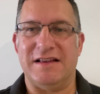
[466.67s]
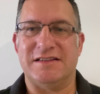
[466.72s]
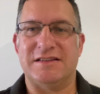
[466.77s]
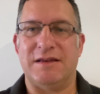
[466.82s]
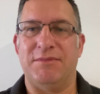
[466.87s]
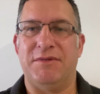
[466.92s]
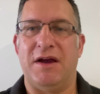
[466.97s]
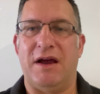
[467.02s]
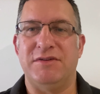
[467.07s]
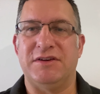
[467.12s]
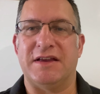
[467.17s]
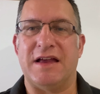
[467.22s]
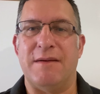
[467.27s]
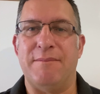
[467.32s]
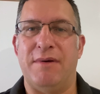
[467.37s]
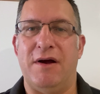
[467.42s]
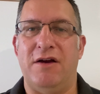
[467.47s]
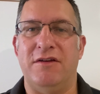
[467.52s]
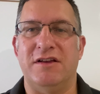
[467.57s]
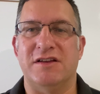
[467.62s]
Sometimes you get a
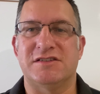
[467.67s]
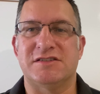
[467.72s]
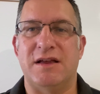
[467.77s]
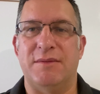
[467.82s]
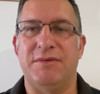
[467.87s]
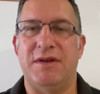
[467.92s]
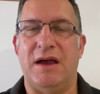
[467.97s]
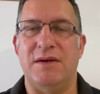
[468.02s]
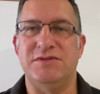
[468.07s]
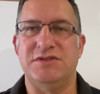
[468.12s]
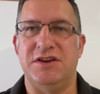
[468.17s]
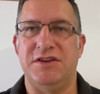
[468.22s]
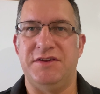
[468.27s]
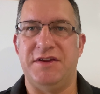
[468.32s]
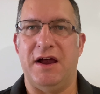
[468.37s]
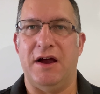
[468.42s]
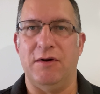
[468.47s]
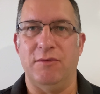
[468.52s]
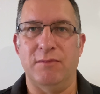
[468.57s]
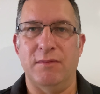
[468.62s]
bonus, sometimes you
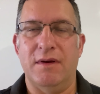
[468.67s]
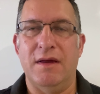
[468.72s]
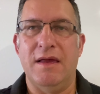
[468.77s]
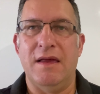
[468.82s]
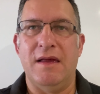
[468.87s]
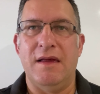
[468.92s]
don't.